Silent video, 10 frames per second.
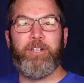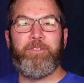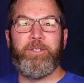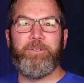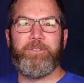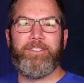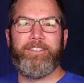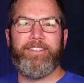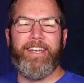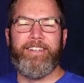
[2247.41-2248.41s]
Jeff Hughes,
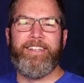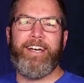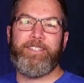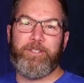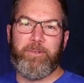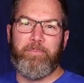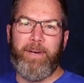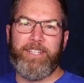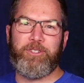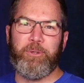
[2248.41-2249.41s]
and that's
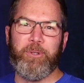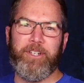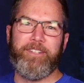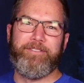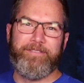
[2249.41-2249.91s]
my story.